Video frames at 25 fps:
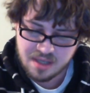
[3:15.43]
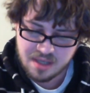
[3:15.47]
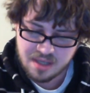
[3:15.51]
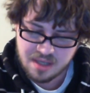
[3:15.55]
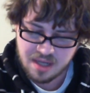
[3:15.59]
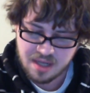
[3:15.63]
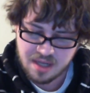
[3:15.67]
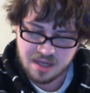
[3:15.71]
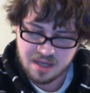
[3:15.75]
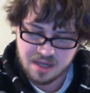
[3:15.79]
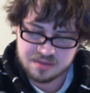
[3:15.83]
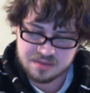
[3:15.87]

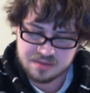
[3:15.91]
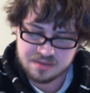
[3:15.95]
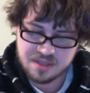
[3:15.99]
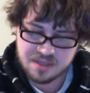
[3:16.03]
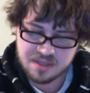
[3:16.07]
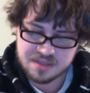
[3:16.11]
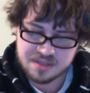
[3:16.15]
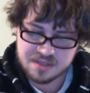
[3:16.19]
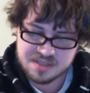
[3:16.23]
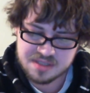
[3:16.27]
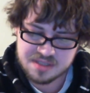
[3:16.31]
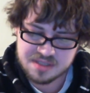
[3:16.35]

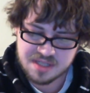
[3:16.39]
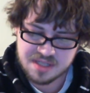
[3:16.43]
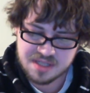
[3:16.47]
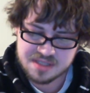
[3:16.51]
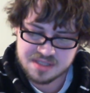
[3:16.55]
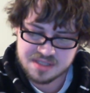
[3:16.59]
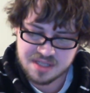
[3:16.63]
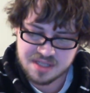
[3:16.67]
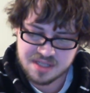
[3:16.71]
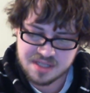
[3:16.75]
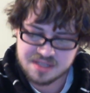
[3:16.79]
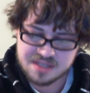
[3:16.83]
Otunga
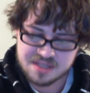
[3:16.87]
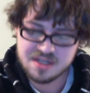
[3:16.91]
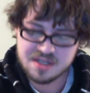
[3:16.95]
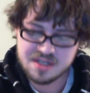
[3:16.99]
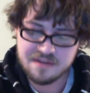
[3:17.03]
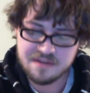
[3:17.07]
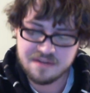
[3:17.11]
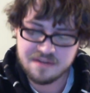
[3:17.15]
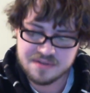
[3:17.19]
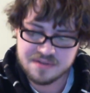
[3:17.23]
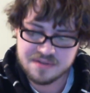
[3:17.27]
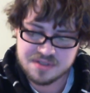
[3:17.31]
says that his
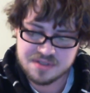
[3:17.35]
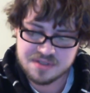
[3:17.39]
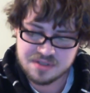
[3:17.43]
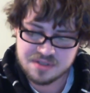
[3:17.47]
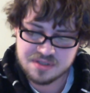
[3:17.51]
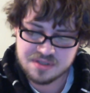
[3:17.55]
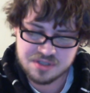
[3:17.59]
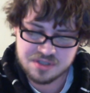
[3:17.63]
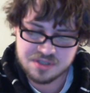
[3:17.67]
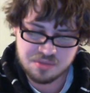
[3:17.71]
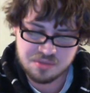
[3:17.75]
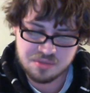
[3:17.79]
office
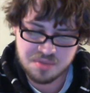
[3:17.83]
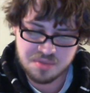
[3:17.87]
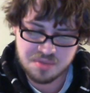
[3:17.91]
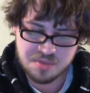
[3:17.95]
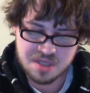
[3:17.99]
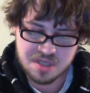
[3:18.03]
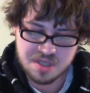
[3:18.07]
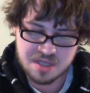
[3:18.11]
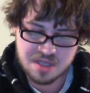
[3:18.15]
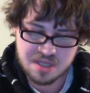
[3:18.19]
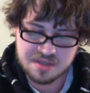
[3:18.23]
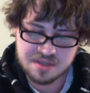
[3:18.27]
should
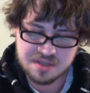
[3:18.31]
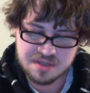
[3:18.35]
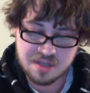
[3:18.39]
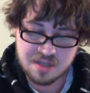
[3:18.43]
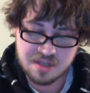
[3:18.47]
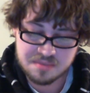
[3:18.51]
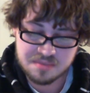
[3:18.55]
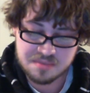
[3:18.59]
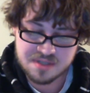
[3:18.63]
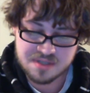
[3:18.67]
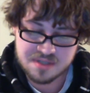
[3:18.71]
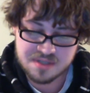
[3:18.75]
be in the
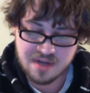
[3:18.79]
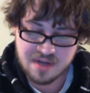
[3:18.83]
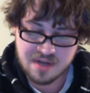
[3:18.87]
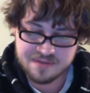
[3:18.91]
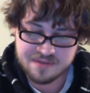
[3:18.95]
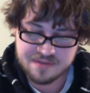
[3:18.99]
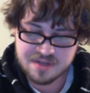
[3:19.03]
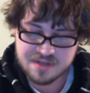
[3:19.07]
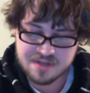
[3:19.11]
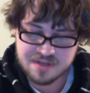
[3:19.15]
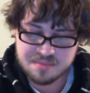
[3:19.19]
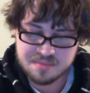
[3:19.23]
dumpster
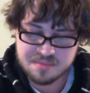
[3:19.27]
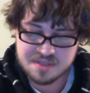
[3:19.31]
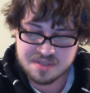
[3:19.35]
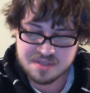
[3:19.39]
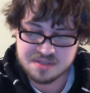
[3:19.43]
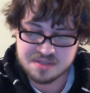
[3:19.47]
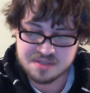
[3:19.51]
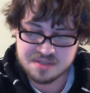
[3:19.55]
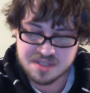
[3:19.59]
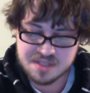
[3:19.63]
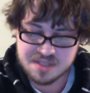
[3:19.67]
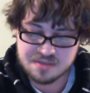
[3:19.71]
after he
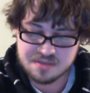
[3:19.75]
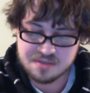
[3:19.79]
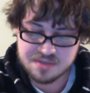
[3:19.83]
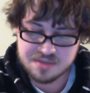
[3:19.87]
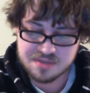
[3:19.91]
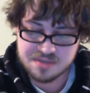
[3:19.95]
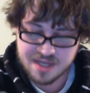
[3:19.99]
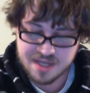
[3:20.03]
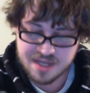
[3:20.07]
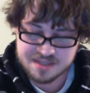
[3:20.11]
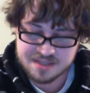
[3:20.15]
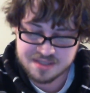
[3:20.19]
beats Ezekiel
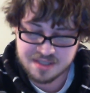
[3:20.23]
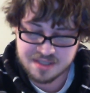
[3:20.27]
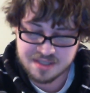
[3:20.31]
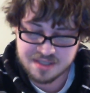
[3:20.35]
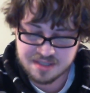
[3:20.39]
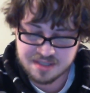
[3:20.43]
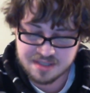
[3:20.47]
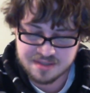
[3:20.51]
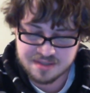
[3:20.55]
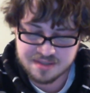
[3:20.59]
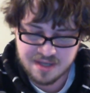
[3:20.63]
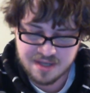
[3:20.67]
Jackson
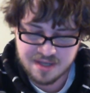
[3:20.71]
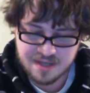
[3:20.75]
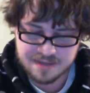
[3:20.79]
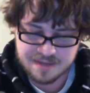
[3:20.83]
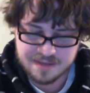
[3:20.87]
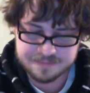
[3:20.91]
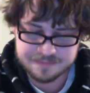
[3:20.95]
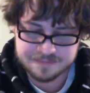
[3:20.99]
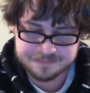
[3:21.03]
again tonight.